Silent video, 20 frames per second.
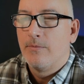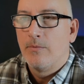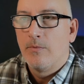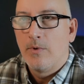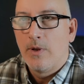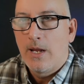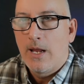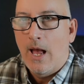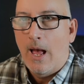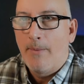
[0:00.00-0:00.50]

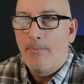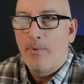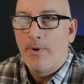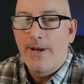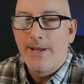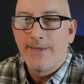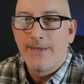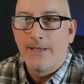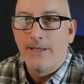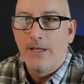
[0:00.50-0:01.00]
operating
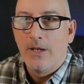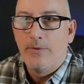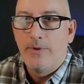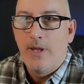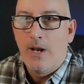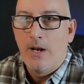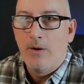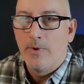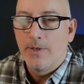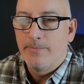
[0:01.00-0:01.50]
at the load that
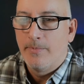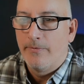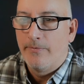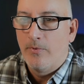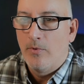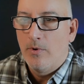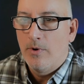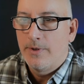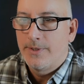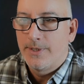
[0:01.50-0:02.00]
it was
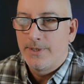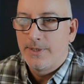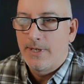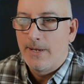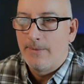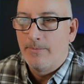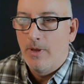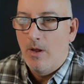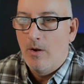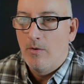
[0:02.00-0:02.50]
before. It's the
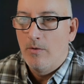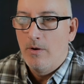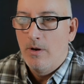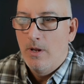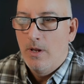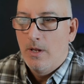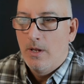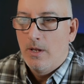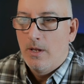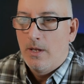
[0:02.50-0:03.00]
same load.
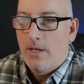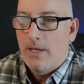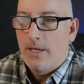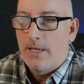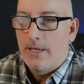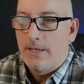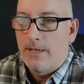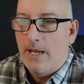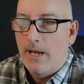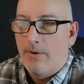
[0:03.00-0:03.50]

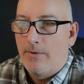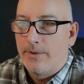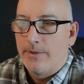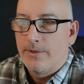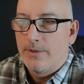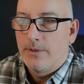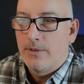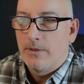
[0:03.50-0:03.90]
Now it's